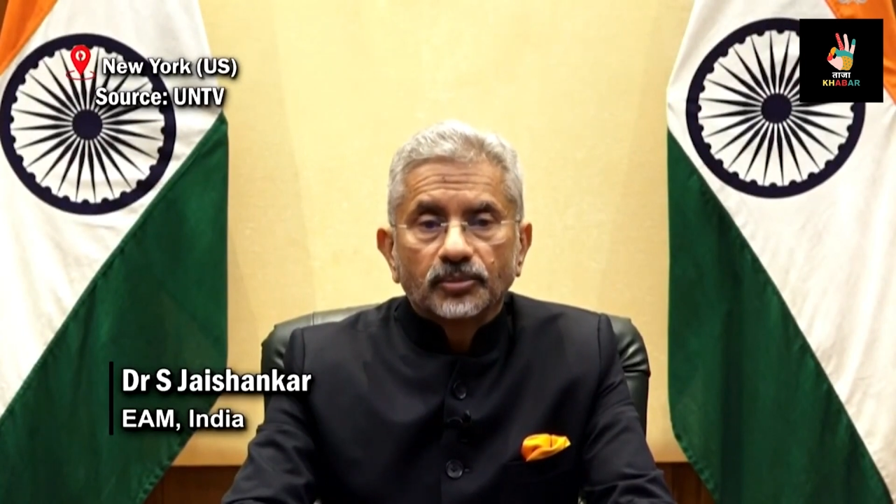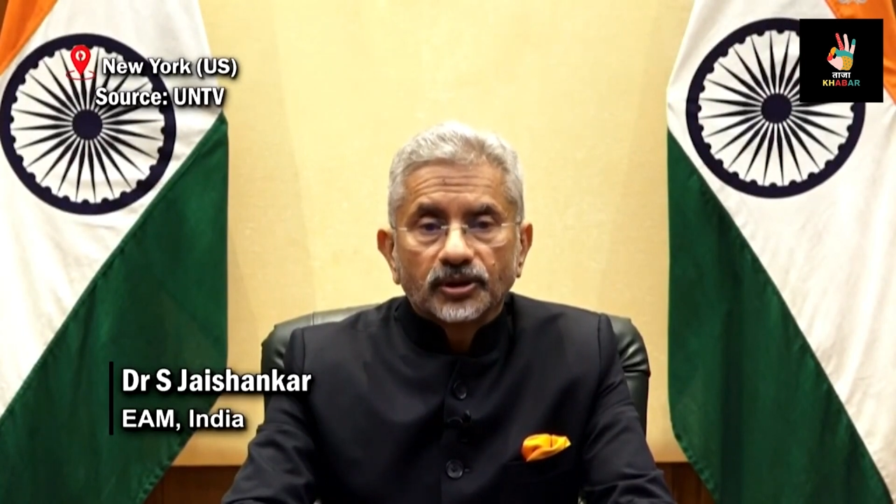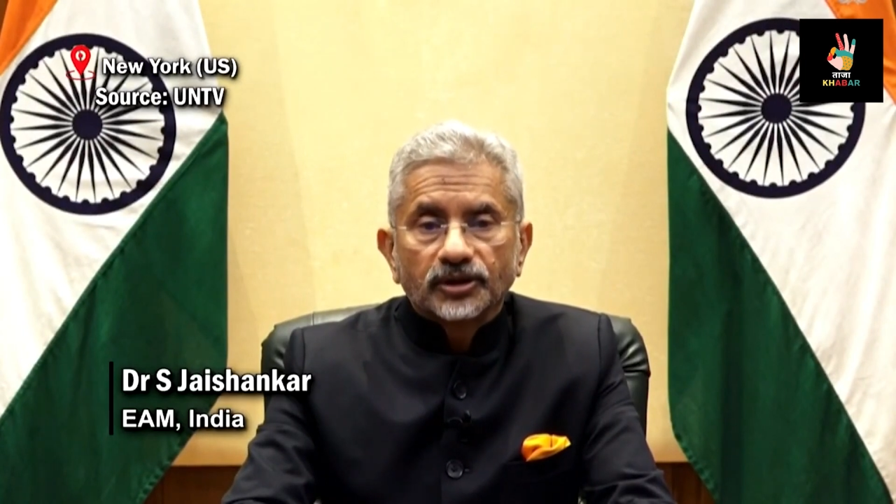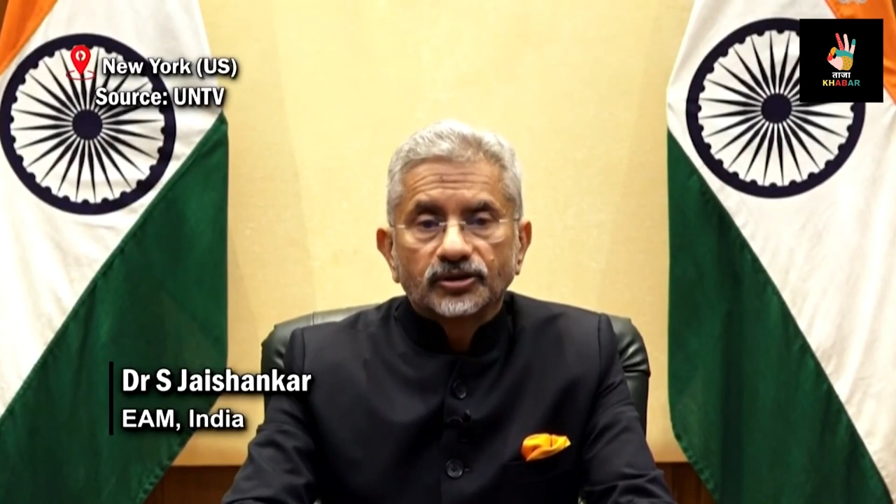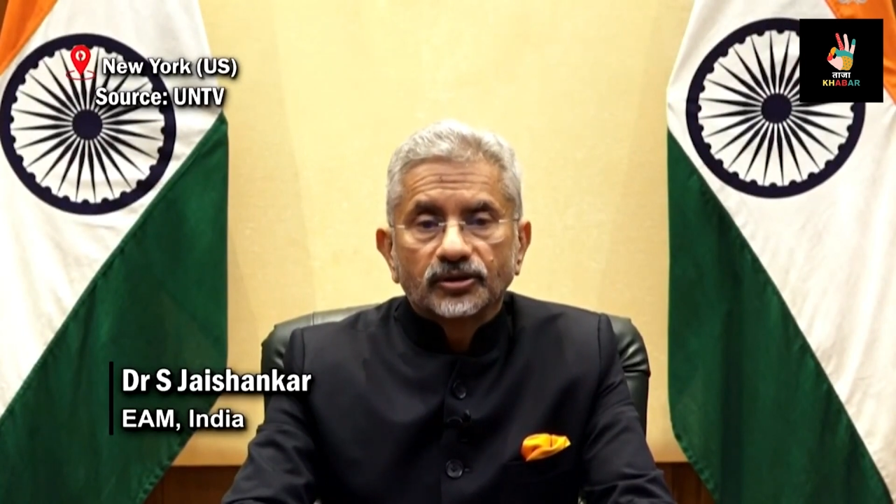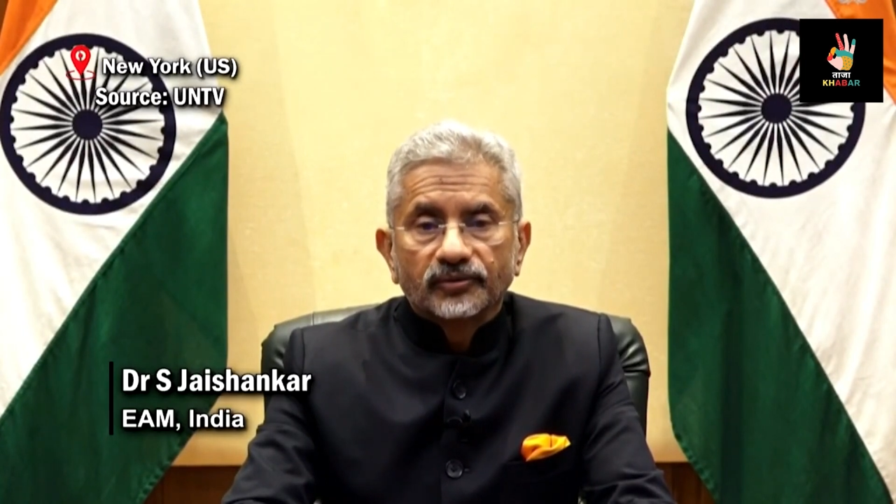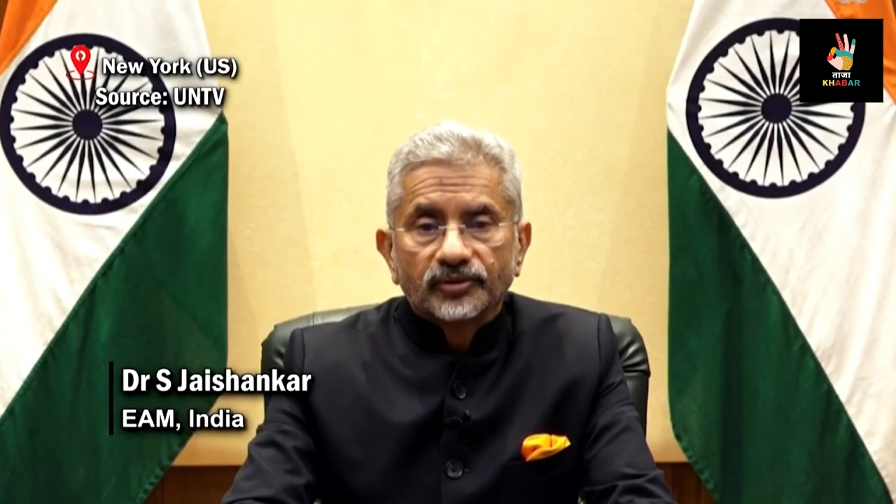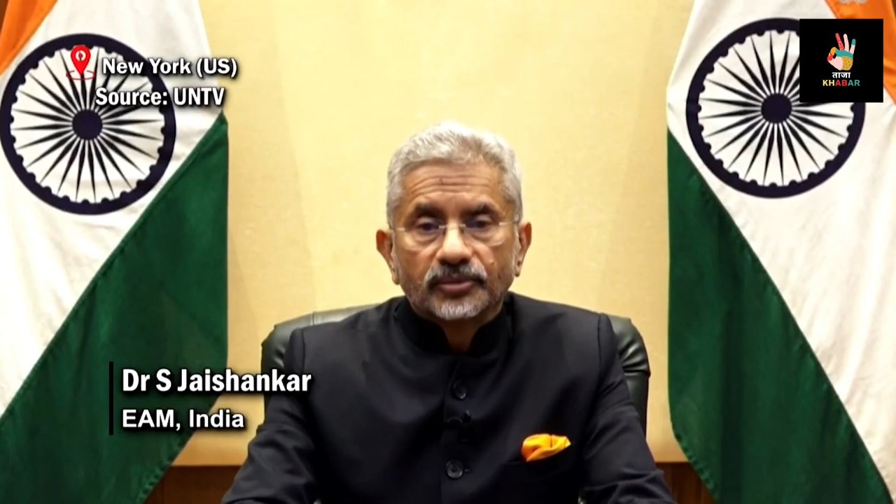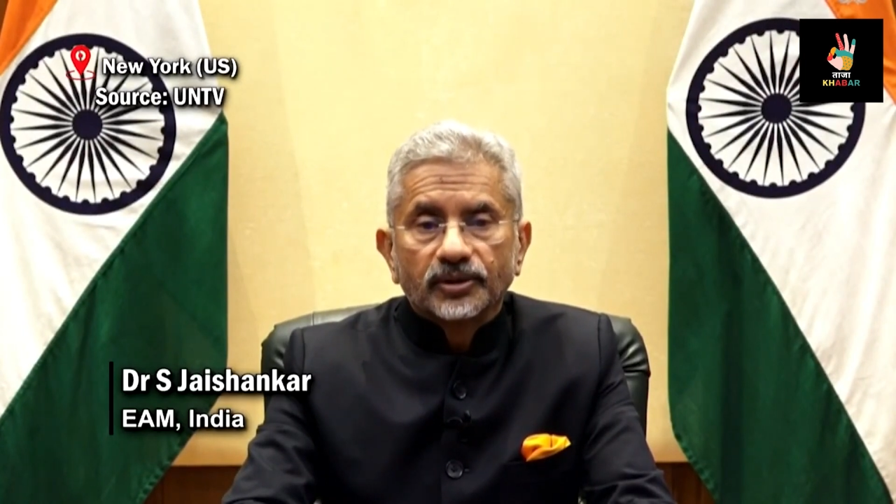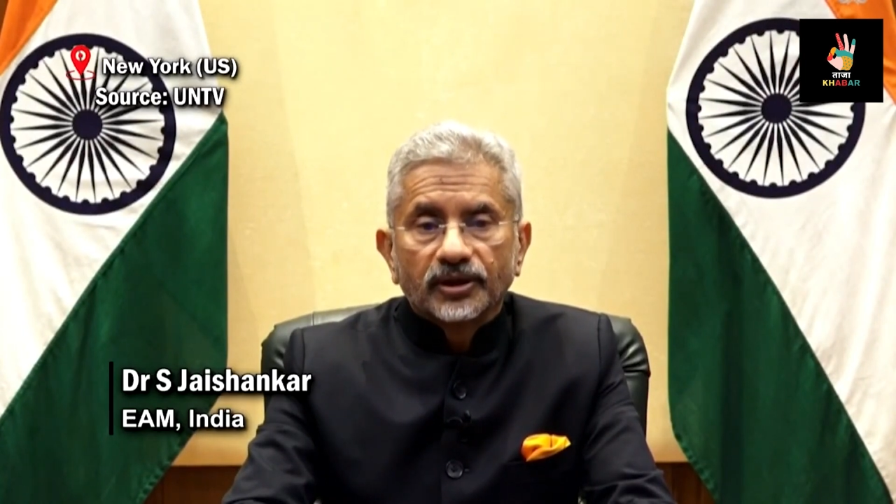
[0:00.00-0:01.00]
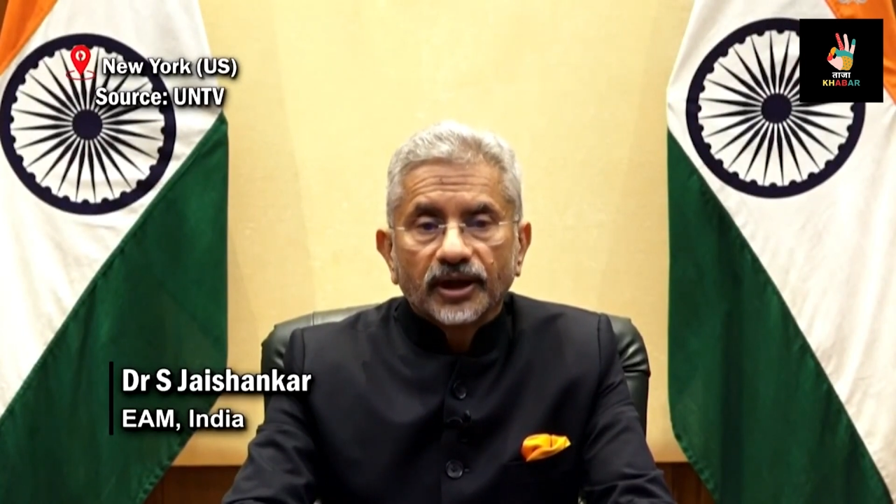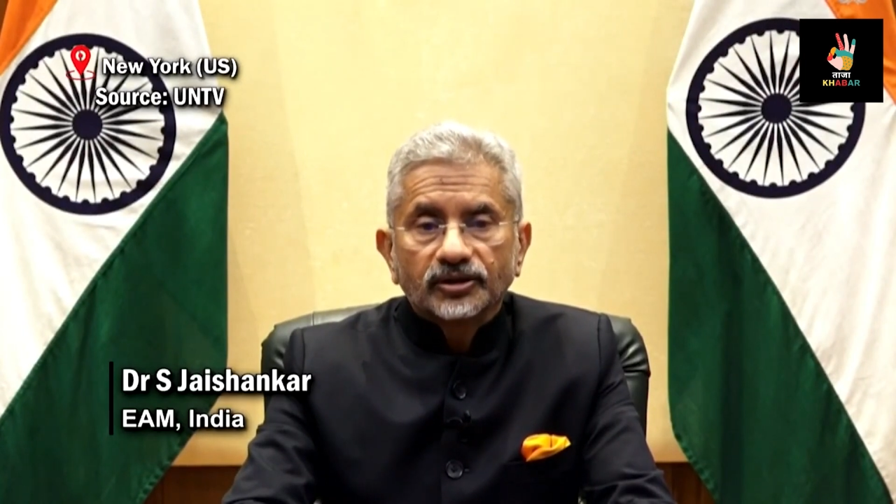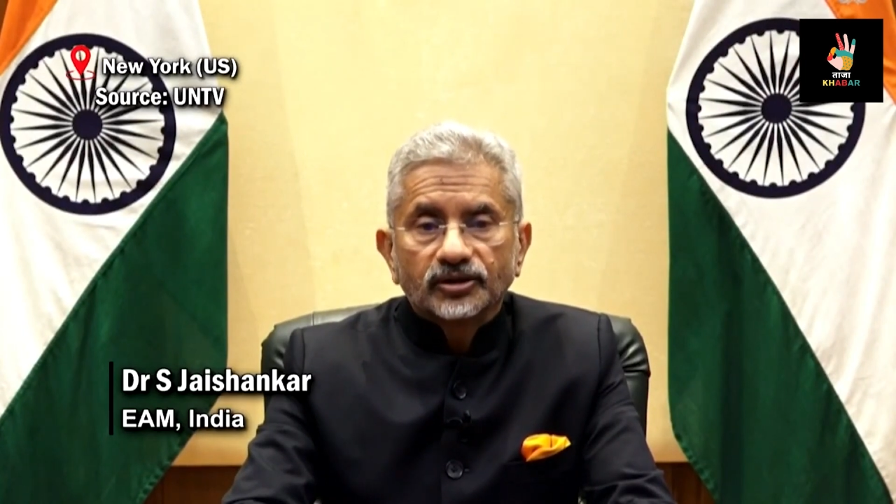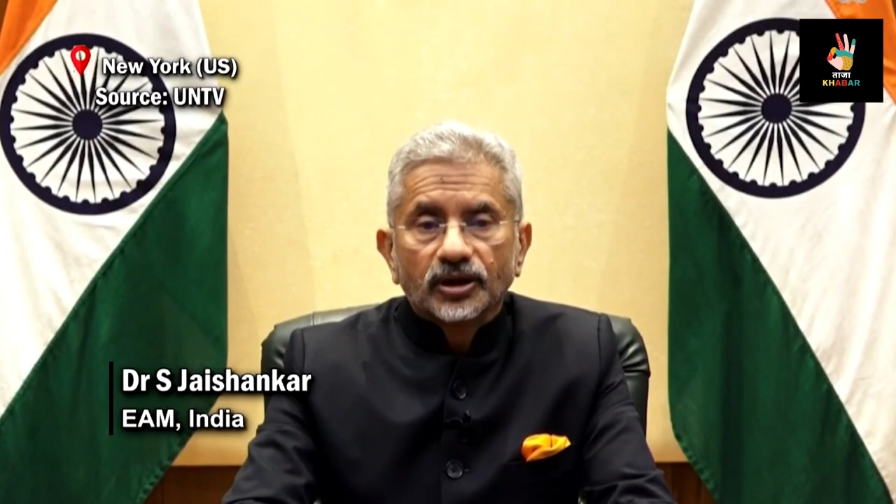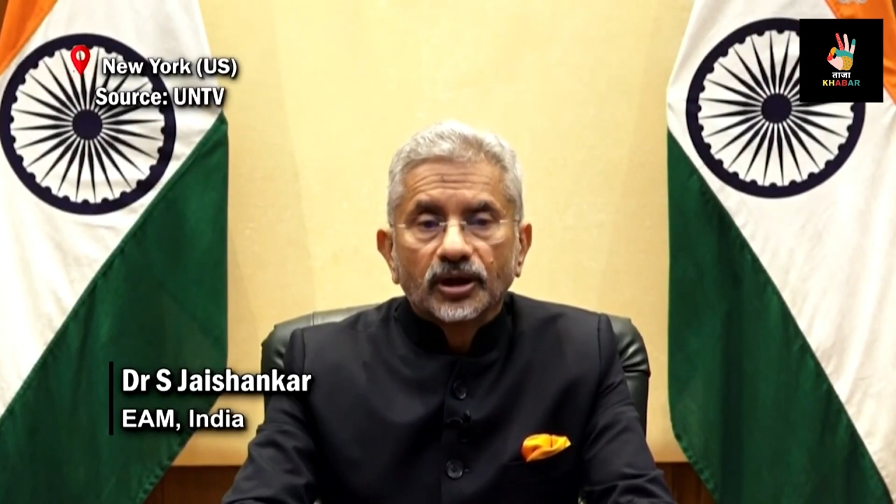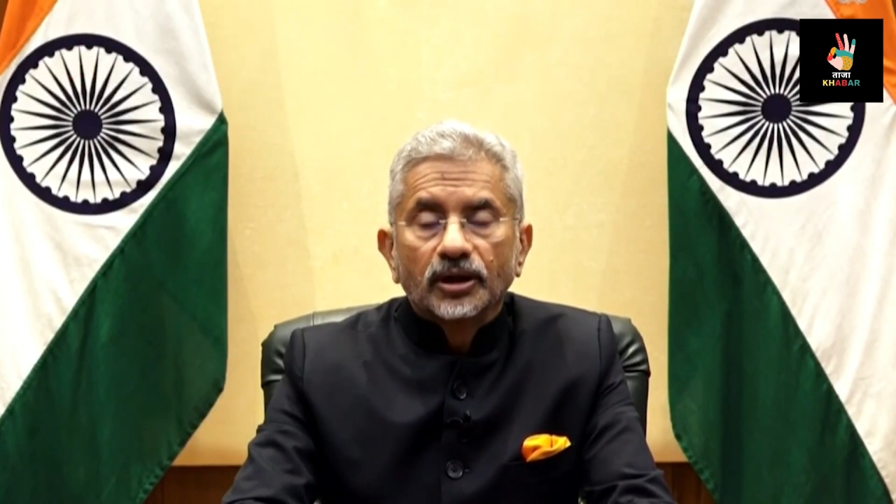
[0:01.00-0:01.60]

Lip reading: protection of human rights,